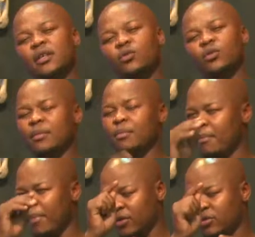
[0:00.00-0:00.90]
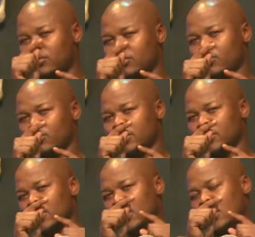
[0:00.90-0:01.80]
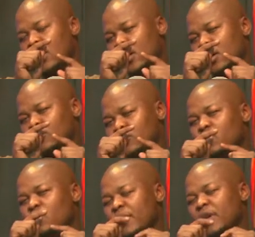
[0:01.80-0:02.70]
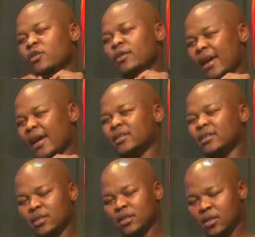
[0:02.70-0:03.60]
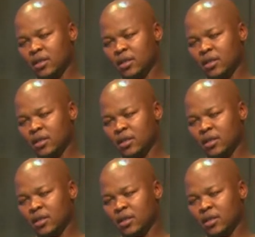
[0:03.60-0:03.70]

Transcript: It was about to reach two million hectares.